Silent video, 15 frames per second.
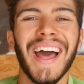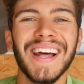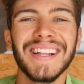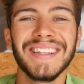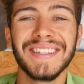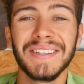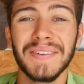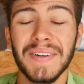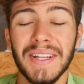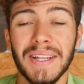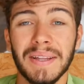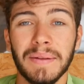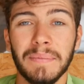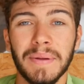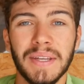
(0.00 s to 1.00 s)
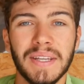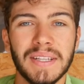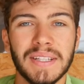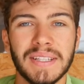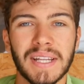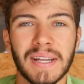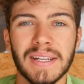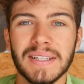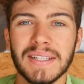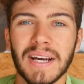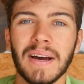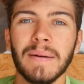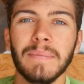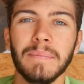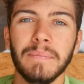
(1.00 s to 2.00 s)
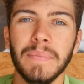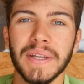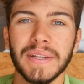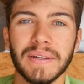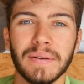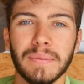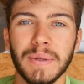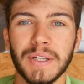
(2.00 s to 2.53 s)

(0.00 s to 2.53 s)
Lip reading: it will be 10 times better,